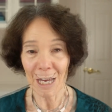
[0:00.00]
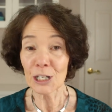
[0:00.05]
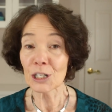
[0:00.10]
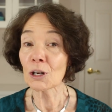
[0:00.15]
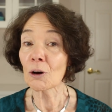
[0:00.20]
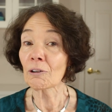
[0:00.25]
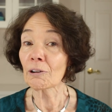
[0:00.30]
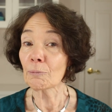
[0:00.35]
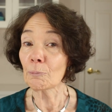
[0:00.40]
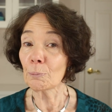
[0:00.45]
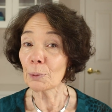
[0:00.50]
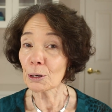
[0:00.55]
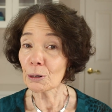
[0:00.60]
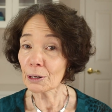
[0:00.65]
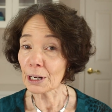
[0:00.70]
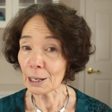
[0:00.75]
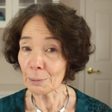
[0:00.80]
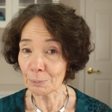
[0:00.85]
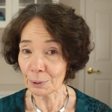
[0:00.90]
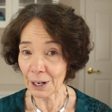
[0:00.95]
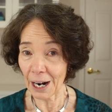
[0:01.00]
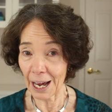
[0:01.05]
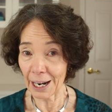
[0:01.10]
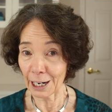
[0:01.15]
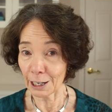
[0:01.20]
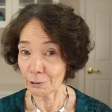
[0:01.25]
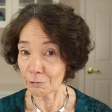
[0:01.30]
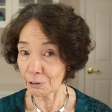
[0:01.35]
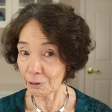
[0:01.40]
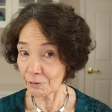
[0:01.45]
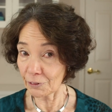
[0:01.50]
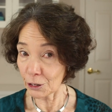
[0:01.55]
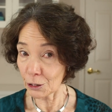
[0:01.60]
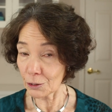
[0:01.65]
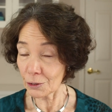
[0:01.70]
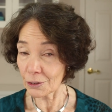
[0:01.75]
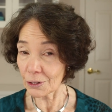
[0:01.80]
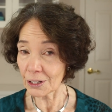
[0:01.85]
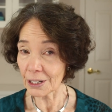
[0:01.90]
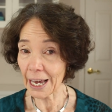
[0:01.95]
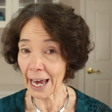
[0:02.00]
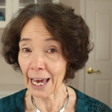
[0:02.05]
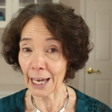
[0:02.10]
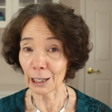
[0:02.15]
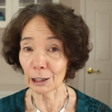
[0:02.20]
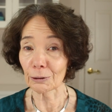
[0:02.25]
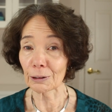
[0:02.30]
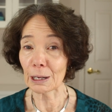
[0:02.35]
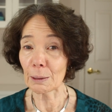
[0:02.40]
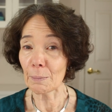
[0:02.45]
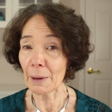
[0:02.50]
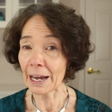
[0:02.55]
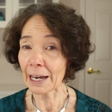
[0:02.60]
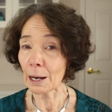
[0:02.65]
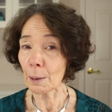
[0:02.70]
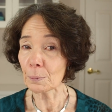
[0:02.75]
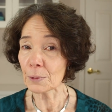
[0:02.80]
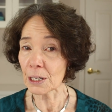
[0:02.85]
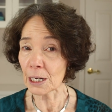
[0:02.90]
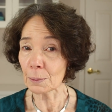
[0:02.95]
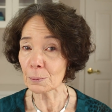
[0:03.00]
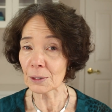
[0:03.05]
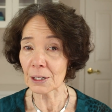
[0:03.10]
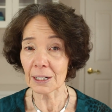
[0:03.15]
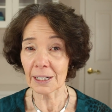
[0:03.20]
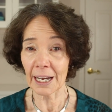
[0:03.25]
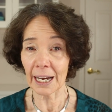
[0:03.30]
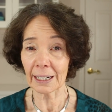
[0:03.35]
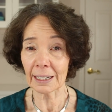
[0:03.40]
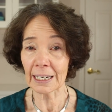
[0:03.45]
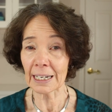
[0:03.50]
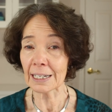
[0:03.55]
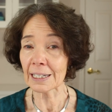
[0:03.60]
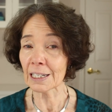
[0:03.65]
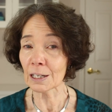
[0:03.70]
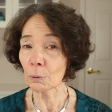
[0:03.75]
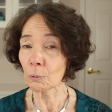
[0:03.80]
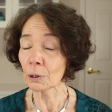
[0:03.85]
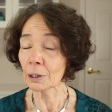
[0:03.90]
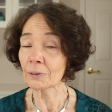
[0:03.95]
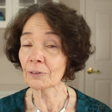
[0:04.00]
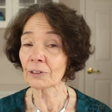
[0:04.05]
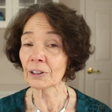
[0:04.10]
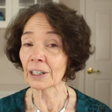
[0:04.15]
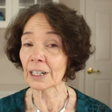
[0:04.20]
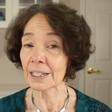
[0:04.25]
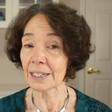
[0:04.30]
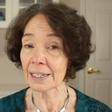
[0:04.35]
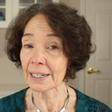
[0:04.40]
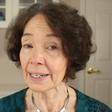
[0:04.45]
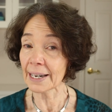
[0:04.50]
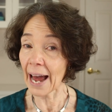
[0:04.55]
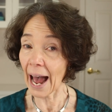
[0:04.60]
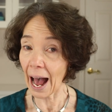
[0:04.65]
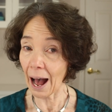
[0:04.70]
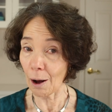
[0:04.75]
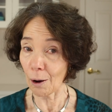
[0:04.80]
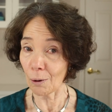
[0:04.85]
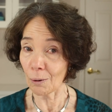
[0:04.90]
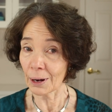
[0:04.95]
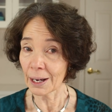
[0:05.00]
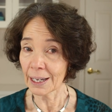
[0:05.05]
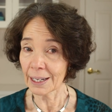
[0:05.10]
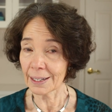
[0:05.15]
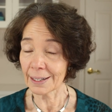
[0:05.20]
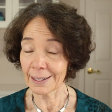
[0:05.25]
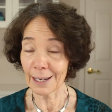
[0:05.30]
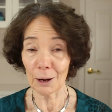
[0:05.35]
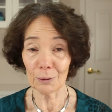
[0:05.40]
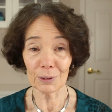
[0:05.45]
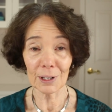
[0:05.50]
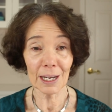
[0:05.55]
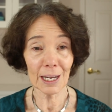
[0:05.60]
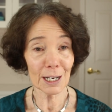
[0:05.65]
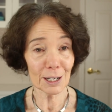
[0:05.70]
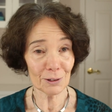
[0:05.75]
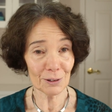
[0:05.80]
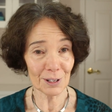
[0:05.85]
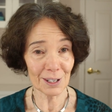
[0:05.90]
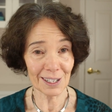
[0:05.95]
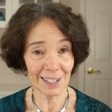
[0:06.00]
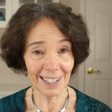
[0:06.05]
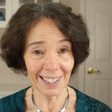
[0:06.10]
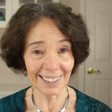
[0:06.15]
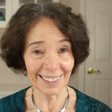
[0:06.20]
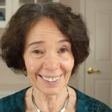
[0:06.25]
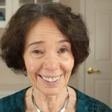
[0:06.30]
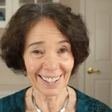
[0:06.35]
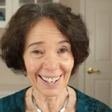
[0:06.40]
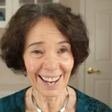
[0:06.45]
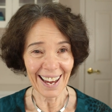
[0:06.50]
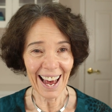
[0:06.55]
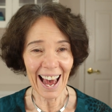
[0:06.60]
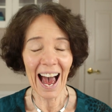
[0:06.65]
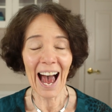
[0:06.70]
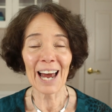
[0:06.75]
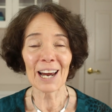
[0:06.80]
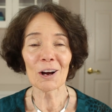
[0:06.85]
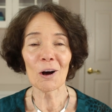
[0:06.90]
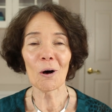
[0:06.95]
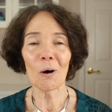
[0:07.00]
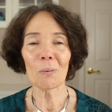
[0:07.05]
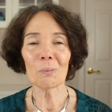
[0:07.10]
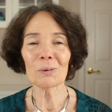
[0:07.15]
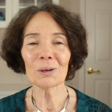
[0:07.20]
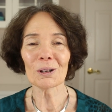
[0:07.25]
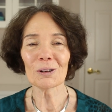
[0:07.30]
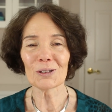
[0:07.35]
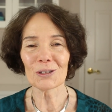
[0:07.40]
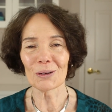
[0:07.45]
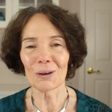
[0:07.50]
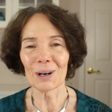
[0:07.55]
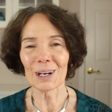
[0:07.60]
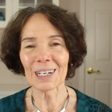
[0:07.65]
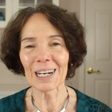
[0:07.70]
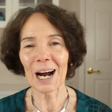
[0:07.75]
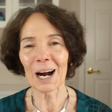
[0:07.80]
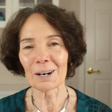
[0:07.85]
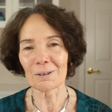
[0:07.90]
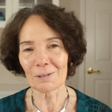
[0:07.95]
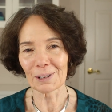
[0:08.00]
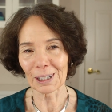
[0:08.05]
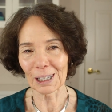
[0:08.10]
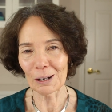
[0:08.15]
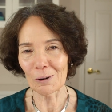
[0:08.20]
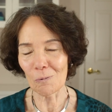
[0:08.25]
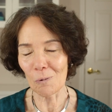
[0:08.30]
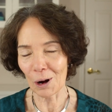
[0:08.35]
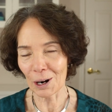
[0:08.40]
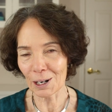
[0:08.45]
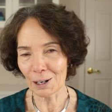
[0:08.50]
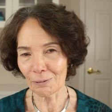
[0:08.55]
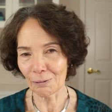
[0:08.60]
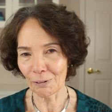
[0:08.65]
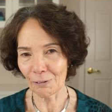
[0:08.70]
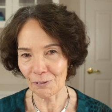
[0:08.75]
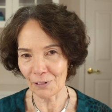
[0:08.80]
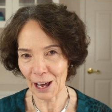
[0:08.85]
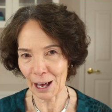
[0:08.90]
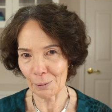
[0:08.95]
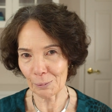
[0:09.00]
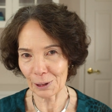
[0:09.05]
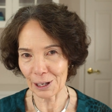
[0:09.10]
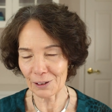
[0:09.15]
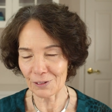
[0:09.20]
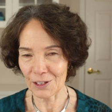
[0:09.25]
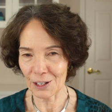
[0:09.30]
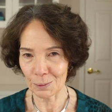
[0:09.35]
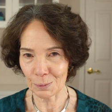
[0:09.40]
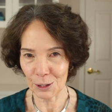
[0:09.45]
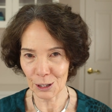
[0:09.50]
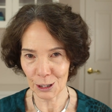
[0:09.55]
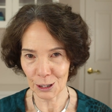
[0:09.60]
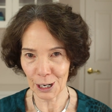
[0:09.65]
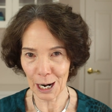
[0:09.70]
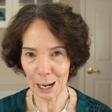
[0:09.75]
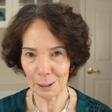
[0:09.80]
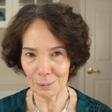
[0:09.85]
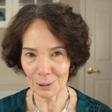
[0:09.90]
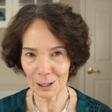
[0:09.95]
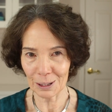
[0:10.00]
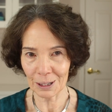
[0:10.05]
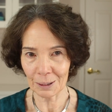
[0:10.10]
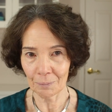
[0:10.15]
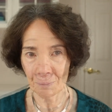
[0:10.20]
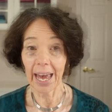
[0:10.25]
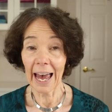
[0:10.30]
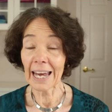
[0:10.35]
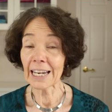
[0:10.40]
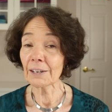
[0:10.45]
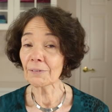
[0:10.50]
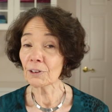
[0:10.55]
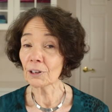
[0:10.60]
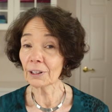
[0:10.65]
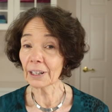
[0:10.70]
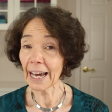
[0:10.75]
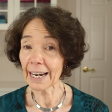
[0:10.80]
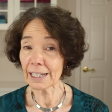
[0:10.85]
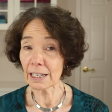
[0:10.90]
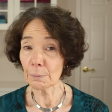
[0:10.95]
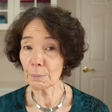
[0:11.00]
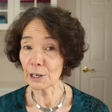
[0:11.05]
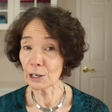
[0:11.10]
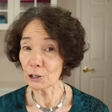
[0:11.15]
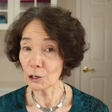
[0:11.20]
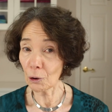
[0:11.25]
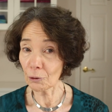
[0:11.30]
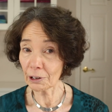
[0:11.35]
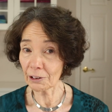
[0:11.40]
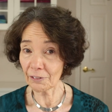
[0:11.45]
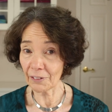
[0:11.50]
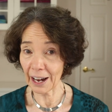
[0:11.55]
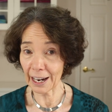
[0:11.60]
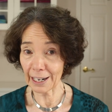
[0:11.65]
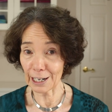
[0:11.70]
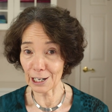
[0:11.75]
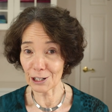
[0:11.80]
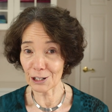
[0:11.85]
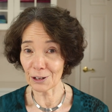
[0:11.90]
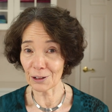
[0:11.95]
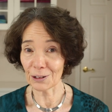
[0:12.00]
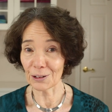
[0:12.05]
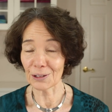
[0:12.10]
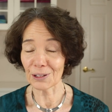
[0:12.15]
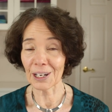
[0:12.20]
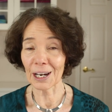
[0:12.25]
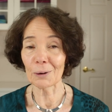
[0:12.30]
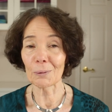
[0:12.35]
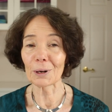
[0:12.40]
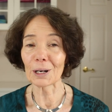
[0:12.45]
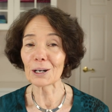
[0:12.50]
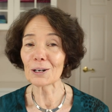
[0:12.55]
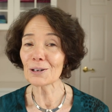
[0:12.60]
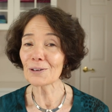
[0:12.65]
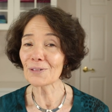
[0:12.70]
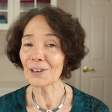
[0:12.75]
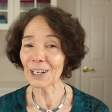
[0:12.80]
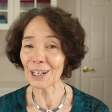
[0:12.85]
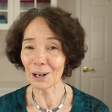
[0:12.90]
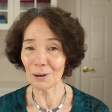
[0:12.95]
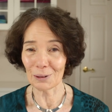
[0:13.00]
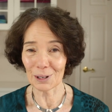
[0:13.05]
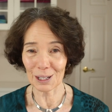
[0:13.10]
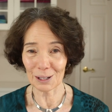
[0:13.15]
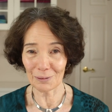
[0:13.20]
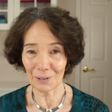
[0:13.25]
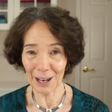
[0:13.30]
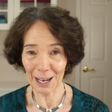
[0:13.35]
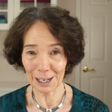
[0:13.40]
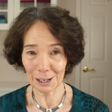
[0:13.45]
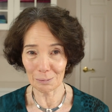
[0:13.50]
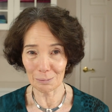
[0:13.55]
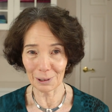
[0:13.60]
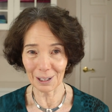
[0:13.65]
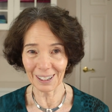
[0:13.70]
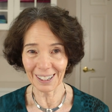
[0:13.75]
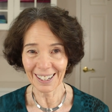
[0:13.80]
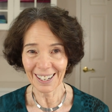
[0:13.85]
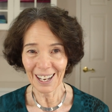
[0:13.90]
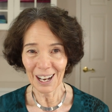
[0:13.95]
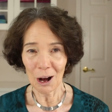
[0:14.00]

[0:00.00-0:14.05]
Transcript: So, if beauty product reviews and learning makeup tips and techniques that work for us now sound interesting, I hope you'll join our really wonderful family of subscribers. And if you'd like to be notified each Thursday when a new video is available,